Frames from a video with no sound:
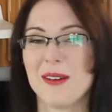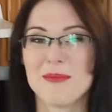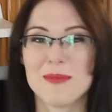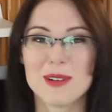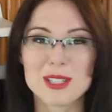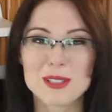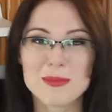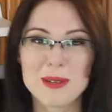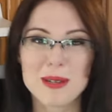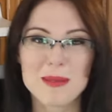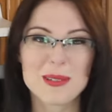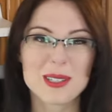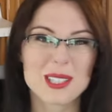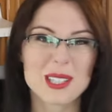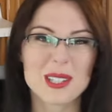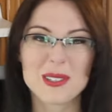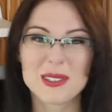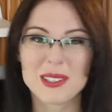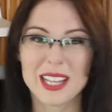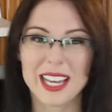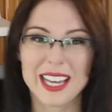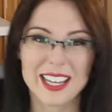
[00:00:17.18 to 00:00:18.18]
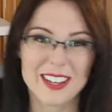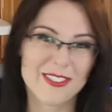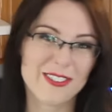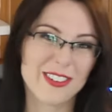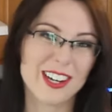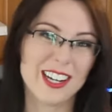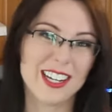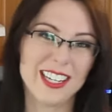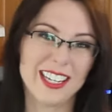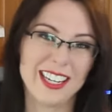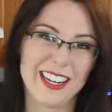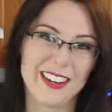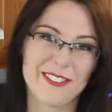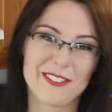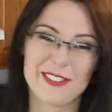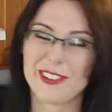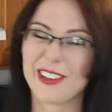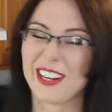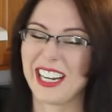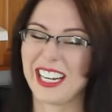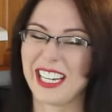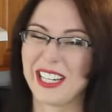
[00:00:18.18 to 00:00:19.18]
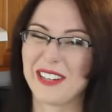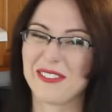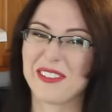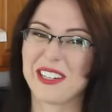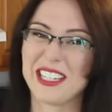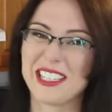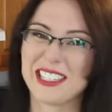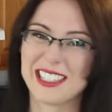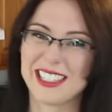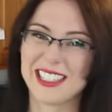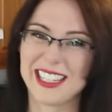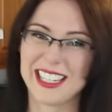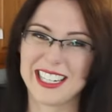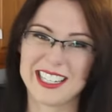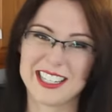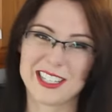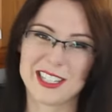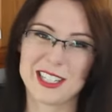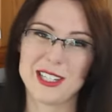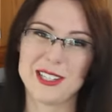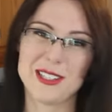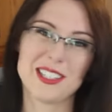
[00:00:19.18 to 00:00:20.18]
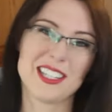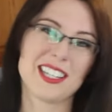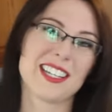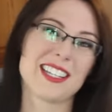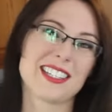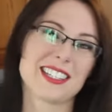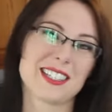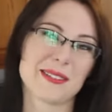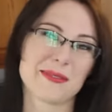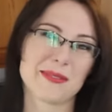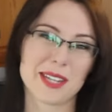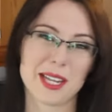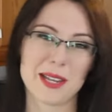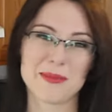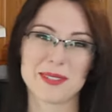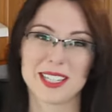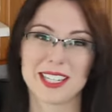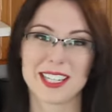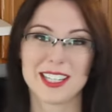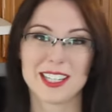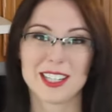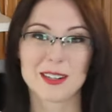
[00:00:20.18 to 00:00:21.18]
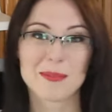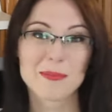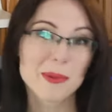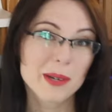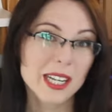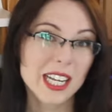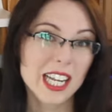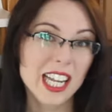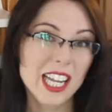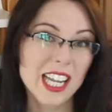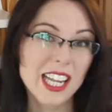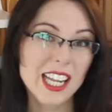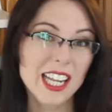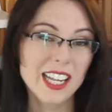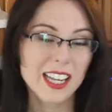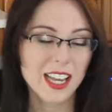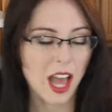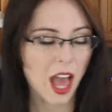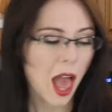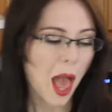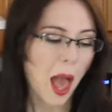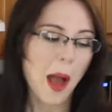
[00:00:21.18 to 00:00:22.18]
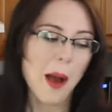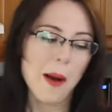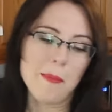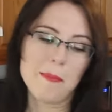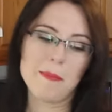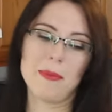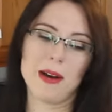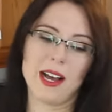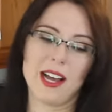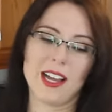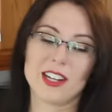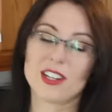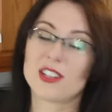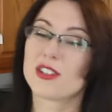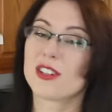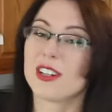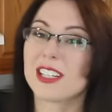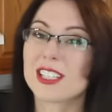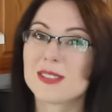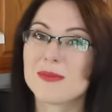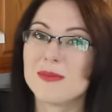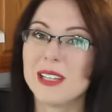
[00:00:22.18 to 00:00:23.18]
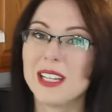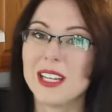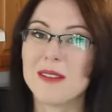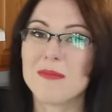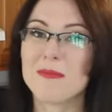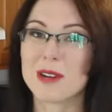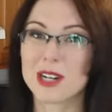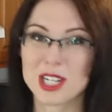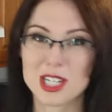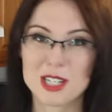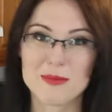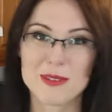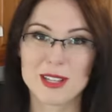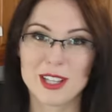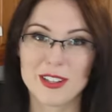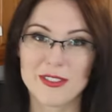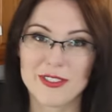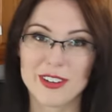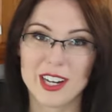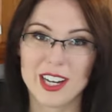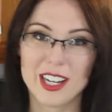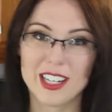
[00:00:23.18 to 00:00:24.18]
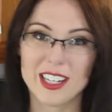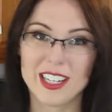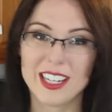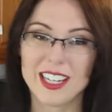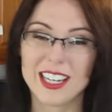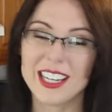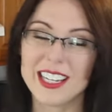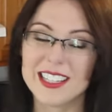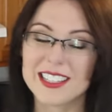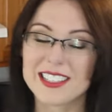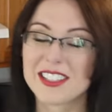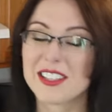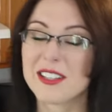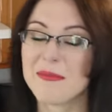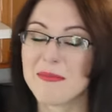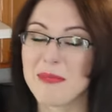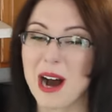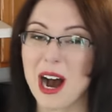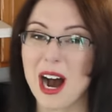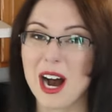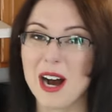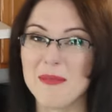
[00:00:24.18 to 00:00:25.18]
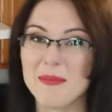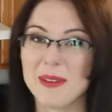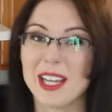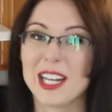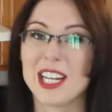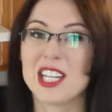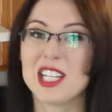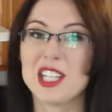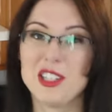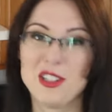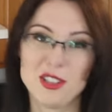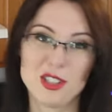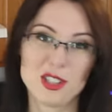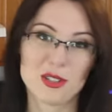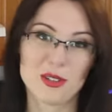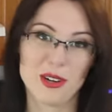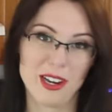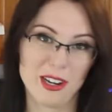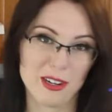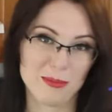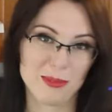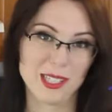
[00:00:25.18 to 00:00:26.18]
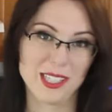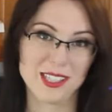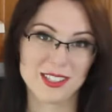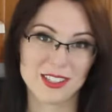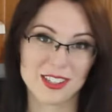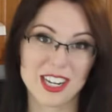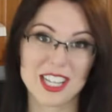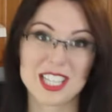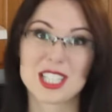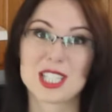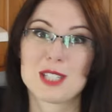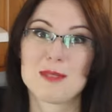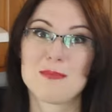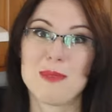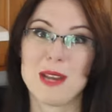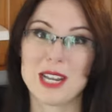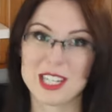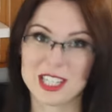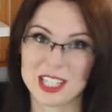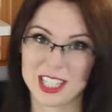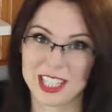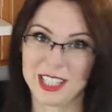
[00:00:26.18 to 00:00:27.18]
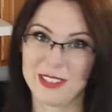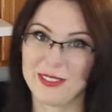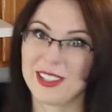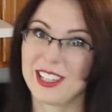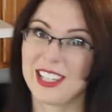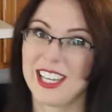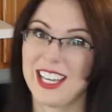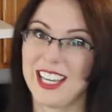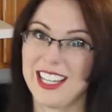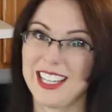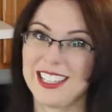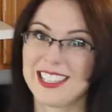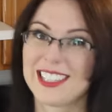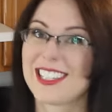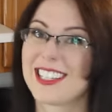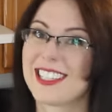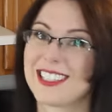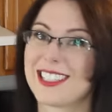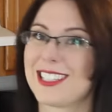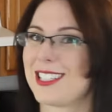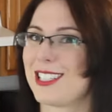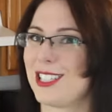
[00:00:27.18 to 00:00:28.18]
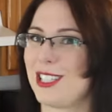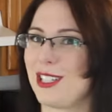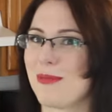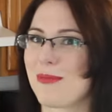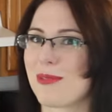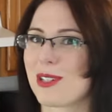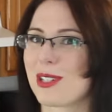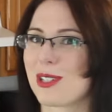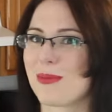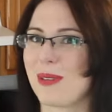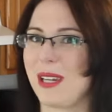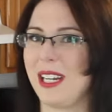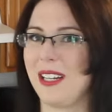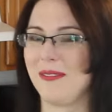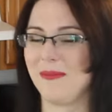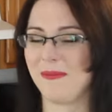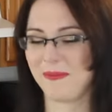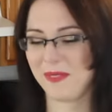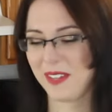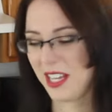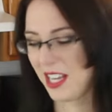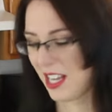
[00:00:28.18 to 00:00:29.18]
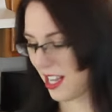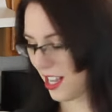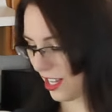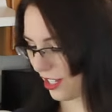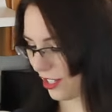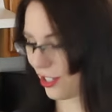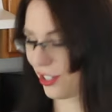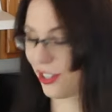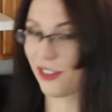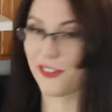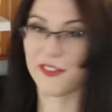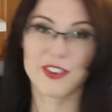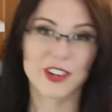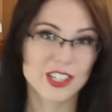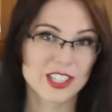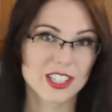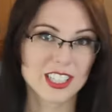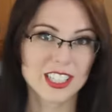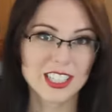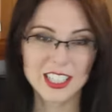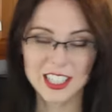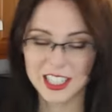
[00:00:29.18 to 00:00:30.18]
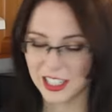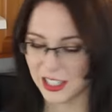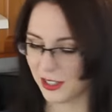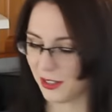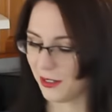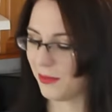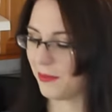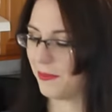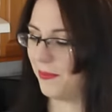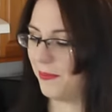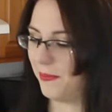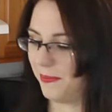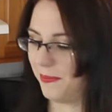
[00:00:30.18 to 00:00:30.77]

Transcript: Most people don't like fondant for any reason, they just use it because sometimes it can look pretty, but trust me, marshmallow fondant is the bomb and a huge crowd pleaser, especially with kids because it's super sweet. So the first thing to know,